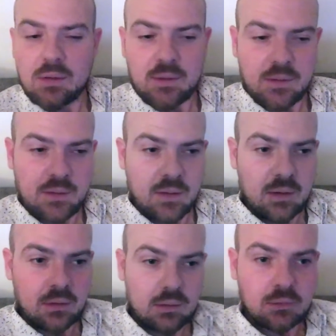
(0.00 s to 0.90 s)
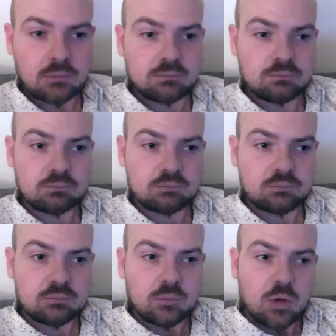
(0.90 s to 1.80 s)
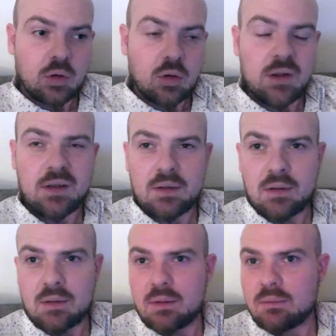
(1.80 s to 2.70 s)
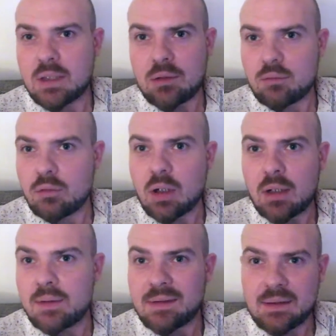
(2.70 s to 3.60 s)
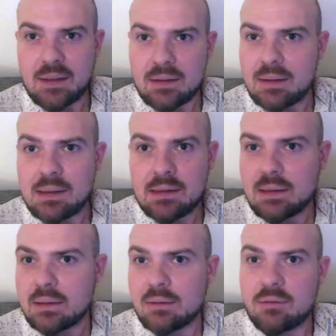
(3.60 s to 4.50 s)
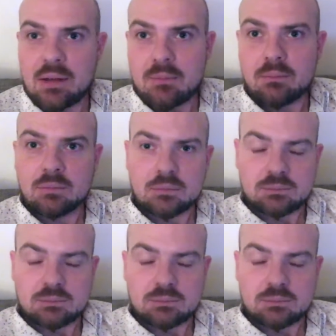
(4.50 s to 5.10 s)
So it's just a general kind of skin healing cream.